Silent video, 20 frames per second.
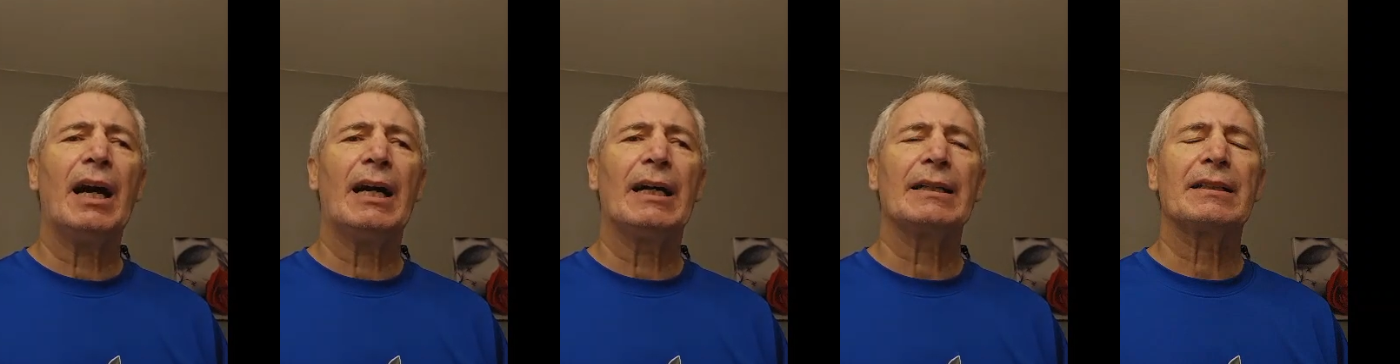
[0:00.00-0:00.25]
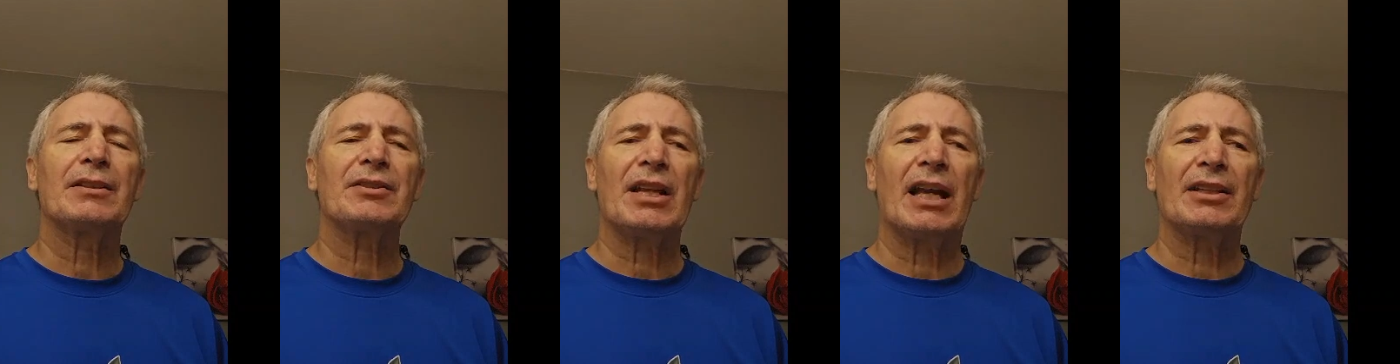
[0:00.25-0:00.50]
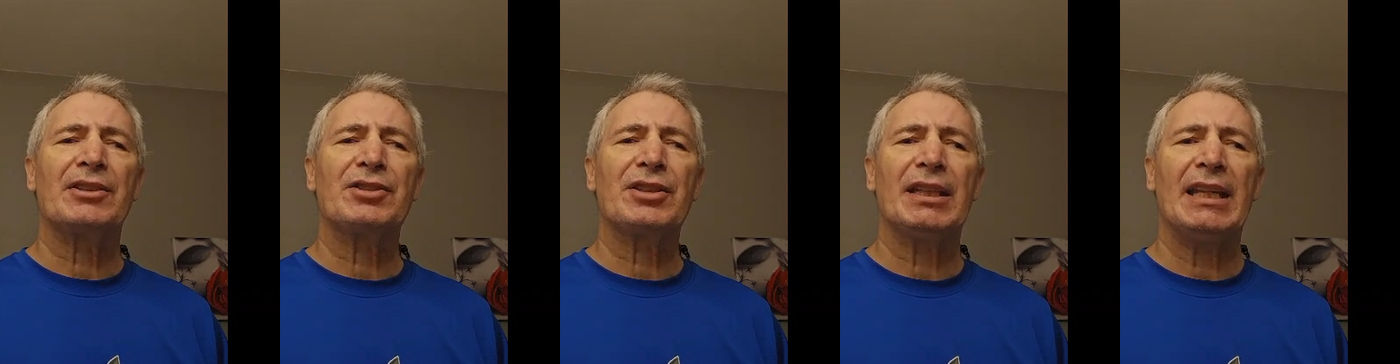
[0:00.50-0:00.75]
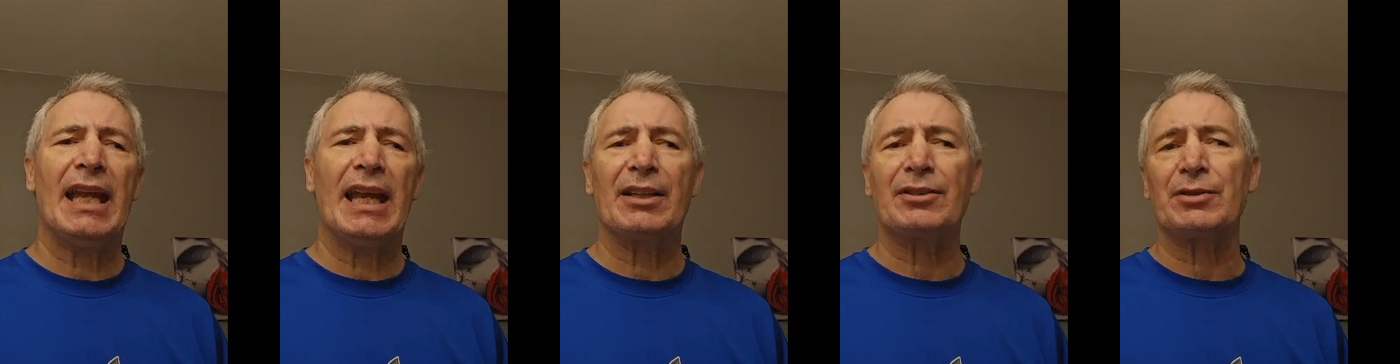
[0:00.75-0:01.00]
because I
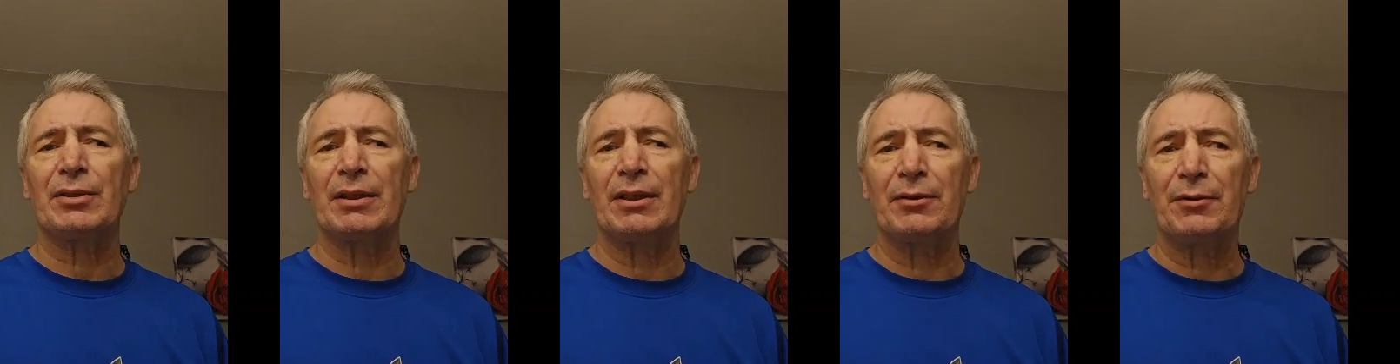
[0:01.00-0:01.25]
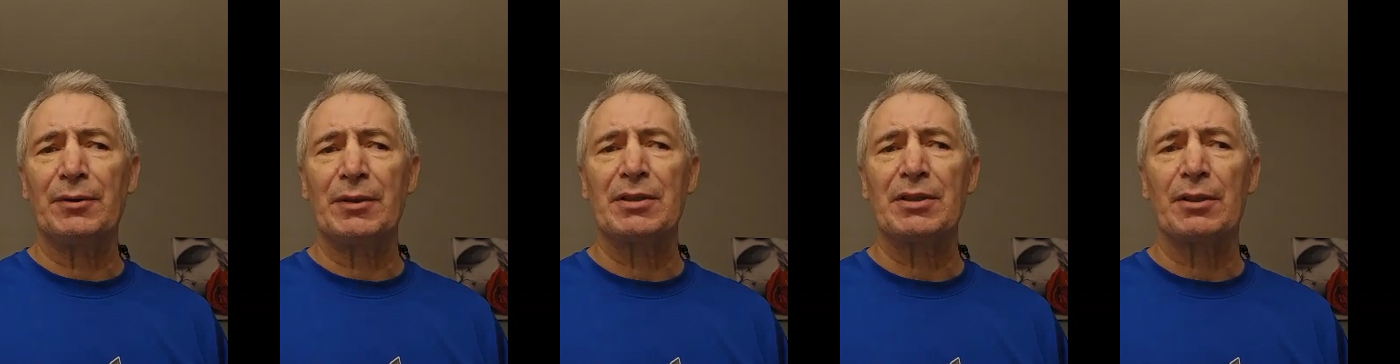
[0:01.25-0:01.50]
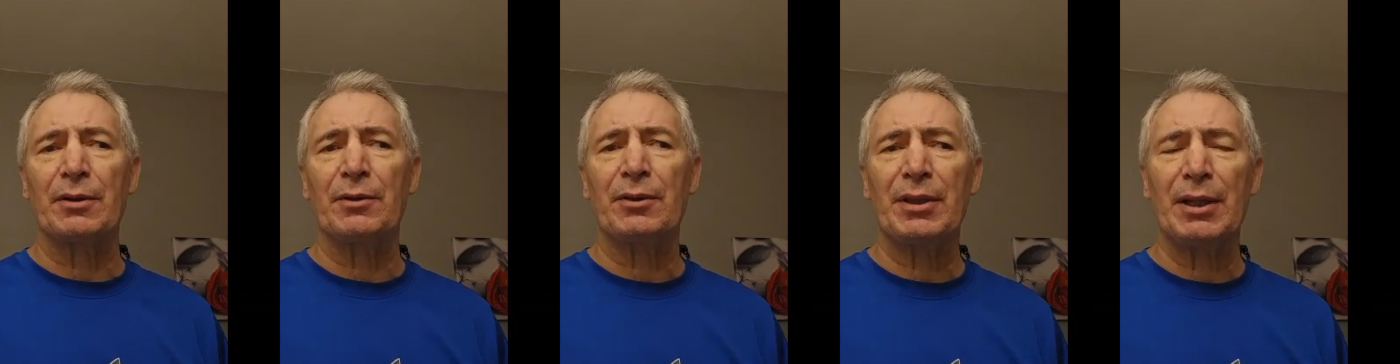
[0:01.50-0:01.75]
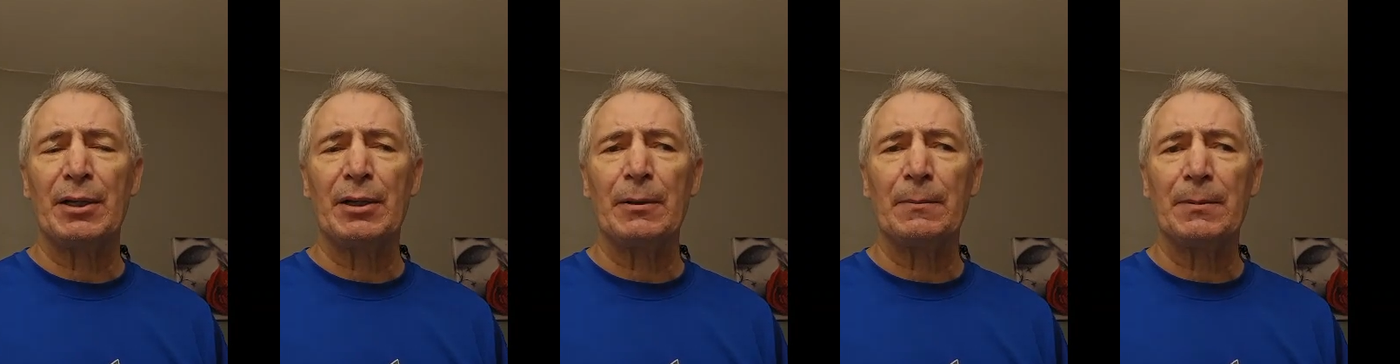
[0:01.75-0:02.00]
see actually the physical
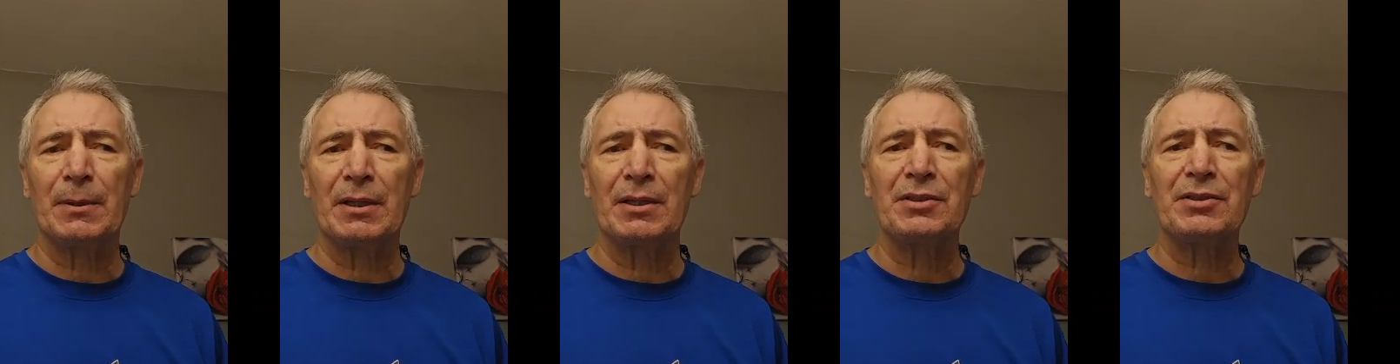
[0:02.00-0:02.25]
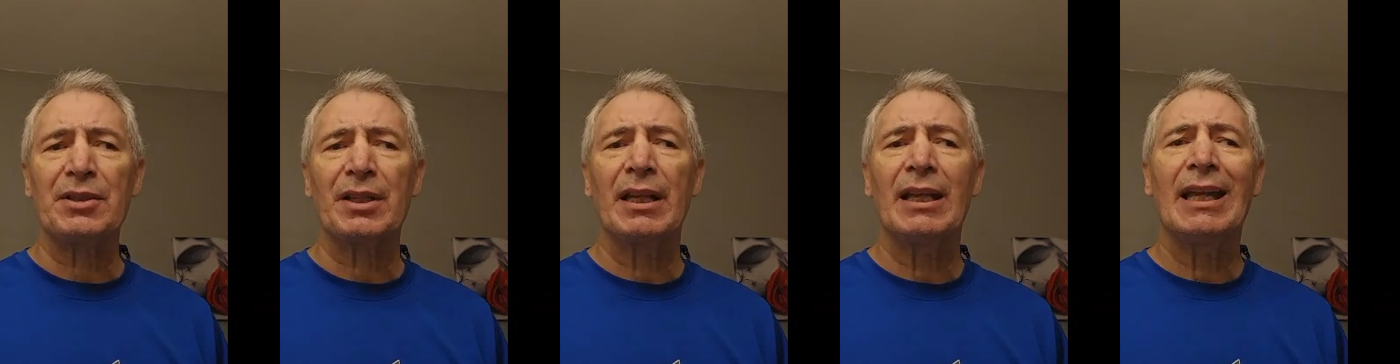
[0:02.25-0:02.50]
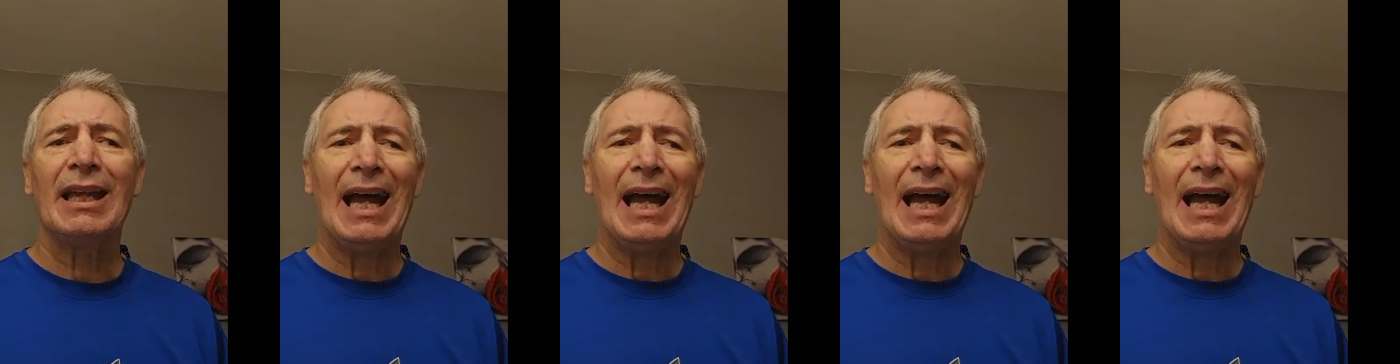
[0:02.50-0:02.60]
therapist